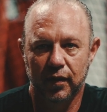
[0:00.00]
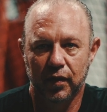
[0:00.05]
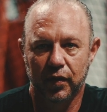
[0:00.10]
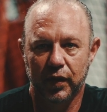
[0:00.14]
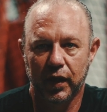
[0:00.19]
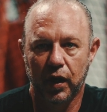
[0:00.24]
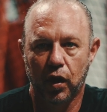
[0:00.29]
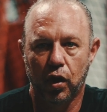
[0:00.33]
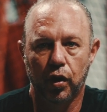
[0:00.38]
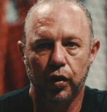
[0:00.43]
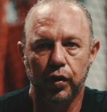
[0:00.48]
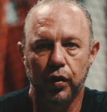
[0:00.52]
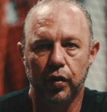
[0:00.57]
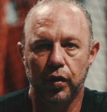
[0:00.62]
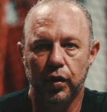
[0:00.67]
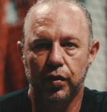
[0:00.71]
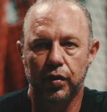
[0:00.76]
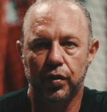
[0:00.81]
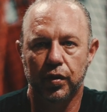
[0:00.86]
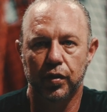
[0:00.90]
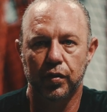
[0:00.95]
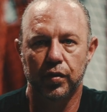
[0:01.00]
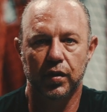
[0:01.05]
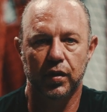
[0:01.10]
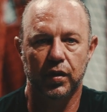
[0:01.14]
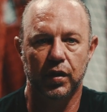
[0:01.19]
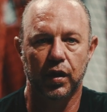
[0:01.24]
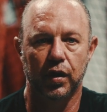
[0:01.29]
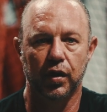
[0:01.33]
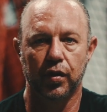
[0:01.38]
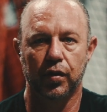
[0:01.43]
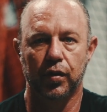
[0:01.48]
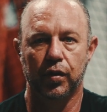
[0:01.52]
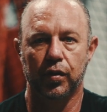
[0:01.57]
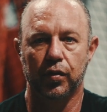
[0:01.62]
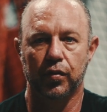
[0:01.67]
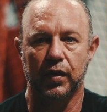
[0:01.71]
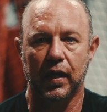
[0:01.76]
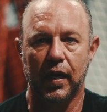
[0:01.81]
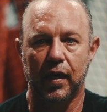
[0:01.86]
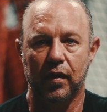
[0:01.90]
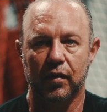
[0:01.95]
Okay, all your excuses that you
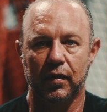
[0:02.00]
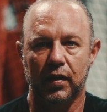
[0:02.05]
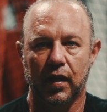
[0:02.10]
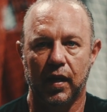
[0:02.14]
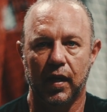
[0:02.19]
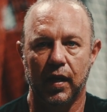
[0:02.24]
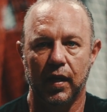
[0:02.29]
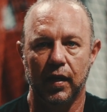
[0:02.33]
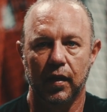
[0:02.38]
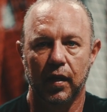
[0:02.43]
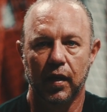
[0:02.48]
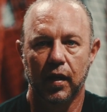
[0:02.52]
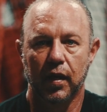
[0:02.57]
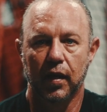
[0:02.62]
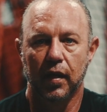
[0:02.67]
use outside,